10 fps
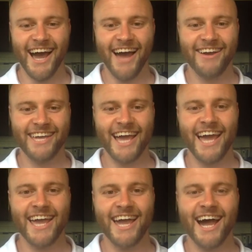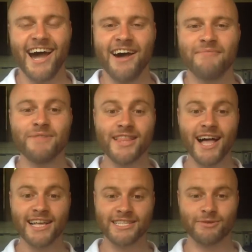Okay.
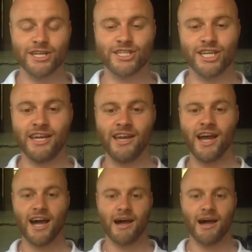Last question.